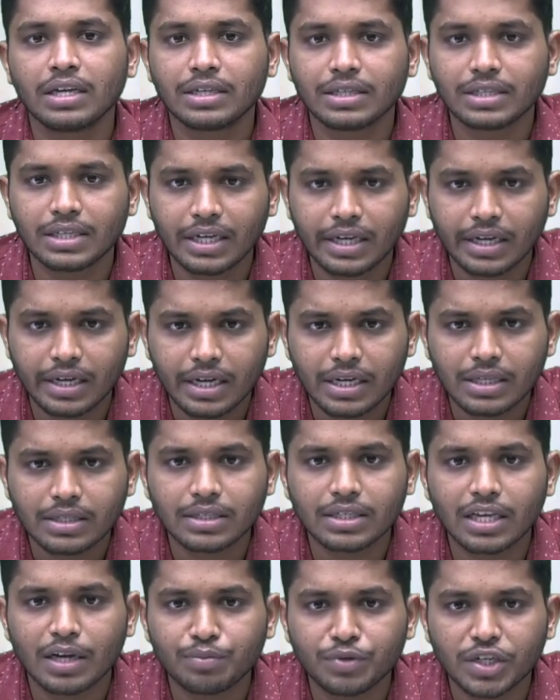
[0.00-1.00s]
See each
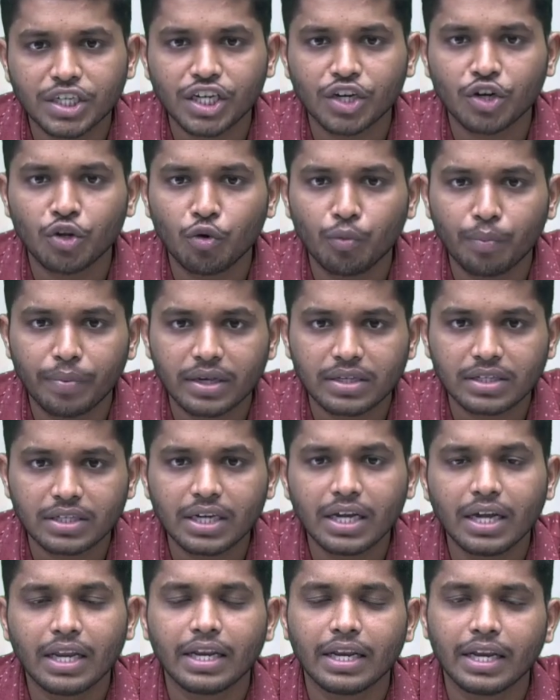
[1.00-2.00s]
subject in
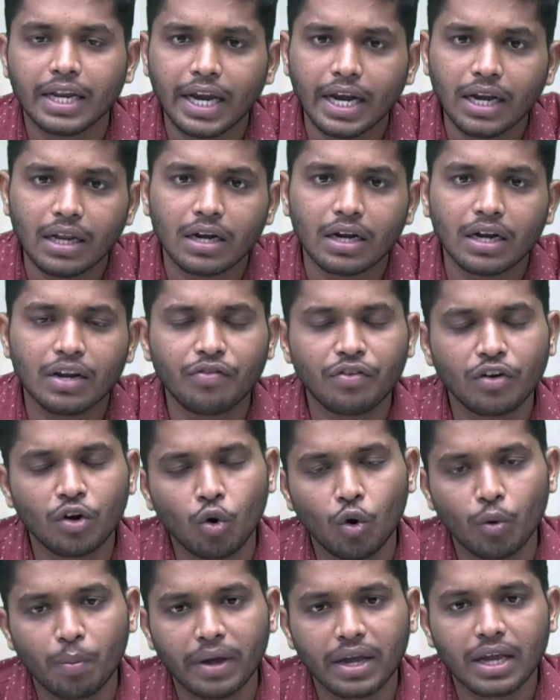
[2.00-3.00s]
UPSC need
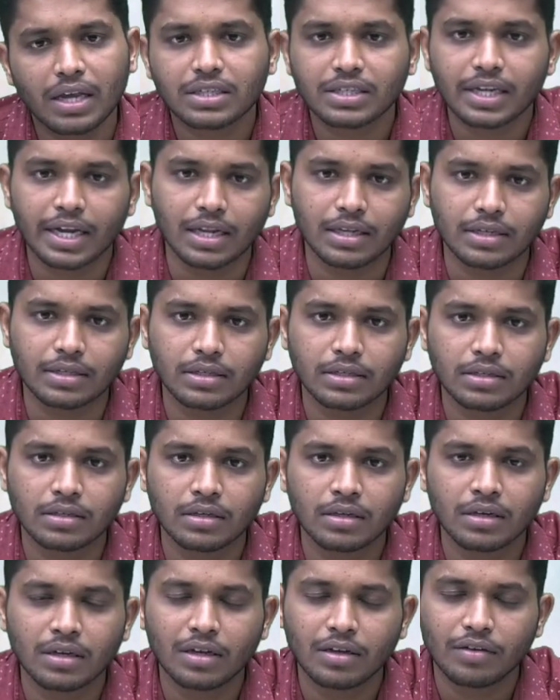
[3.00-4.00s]
different note making
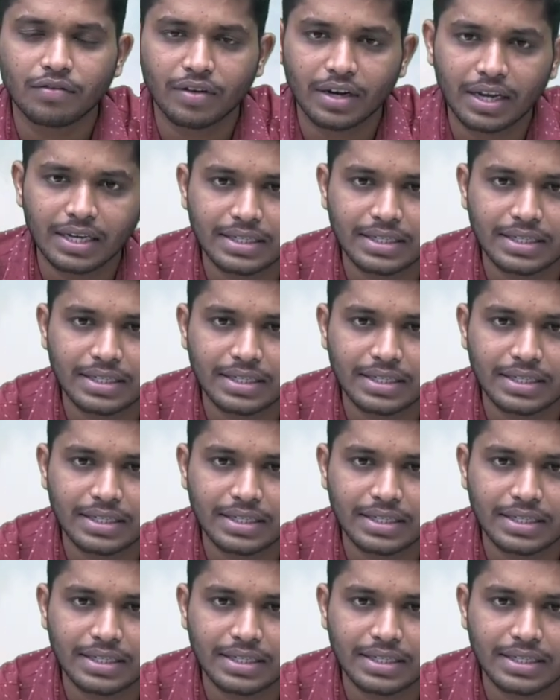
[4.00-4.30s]
styles. For